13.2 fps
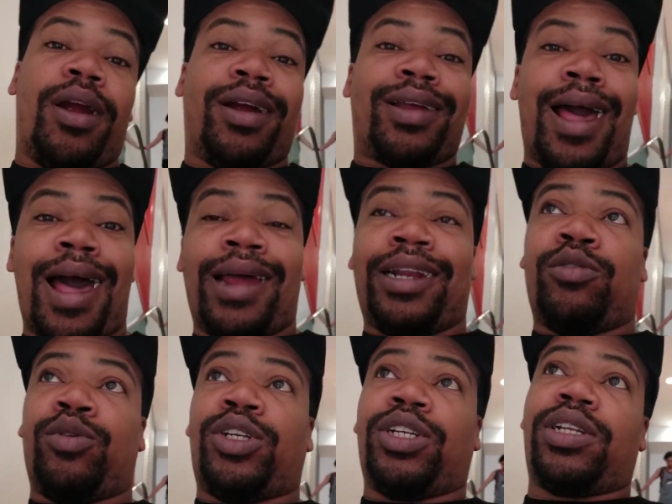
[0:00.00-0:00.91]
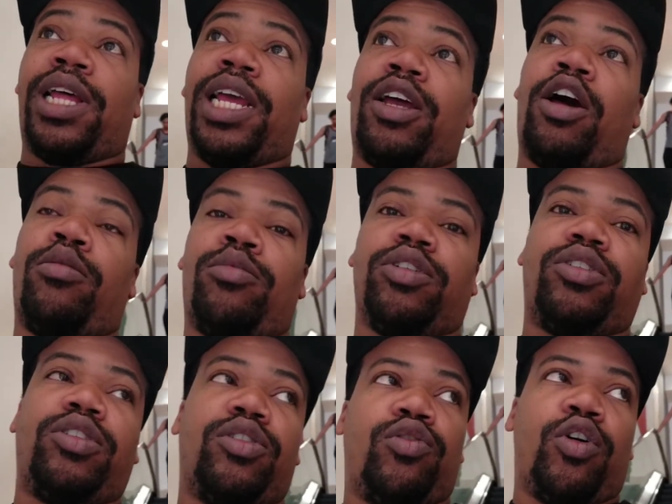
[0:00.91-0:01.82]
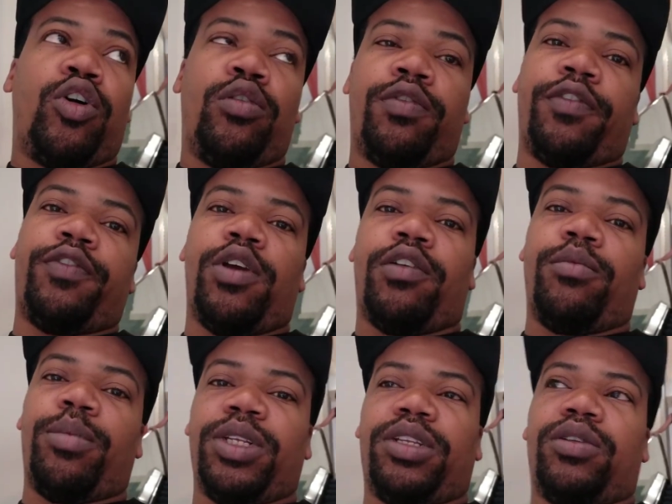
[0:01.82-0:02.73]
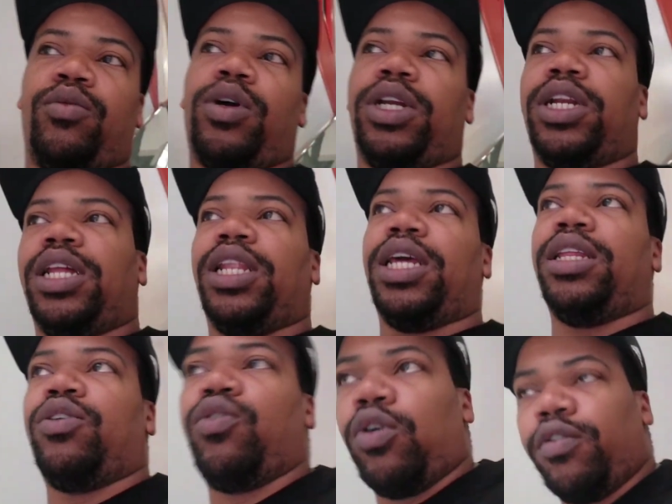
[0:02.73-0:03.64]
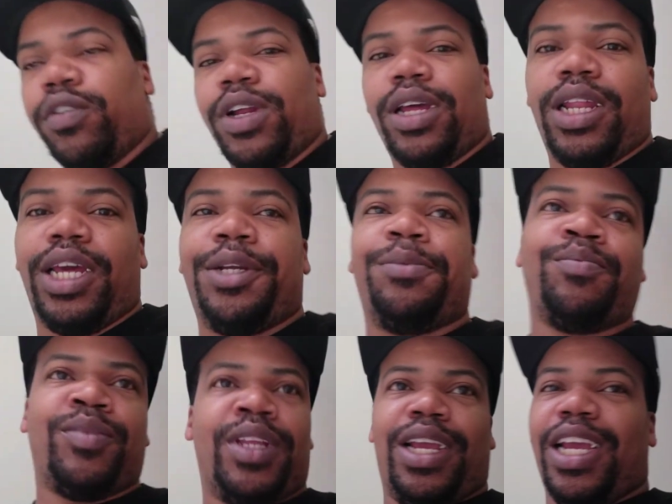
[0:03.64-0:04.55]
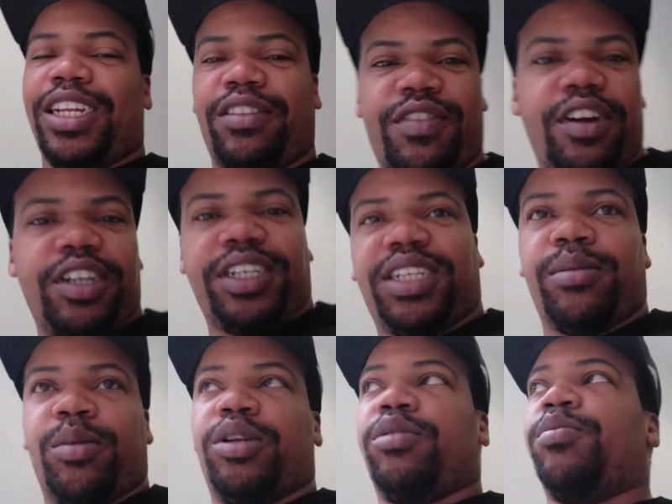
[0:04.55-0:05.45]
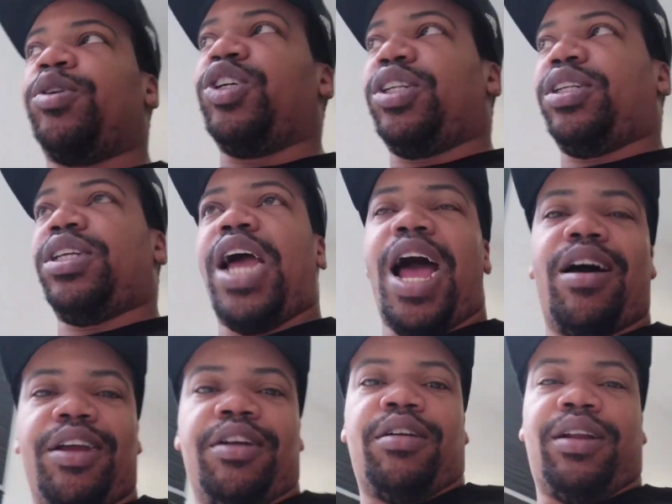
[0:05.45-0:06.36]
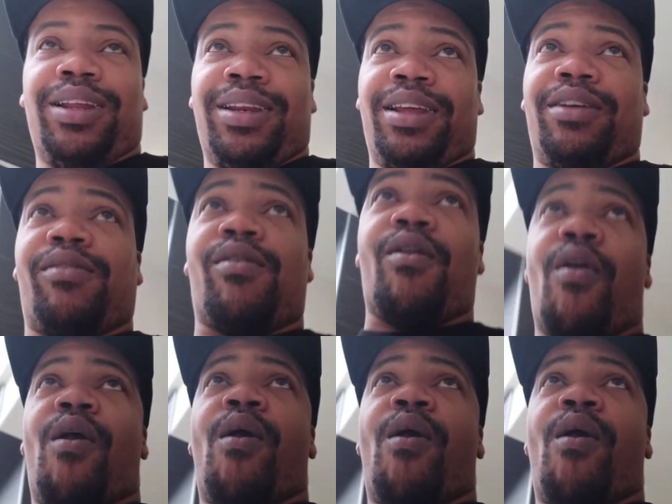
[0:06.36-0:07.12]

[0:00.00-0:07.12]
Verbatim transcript: Americana, which is like almost the Grove. If you've ever been to the one in LA, the Grove in LA, it's very similar, but just out here in Glendale.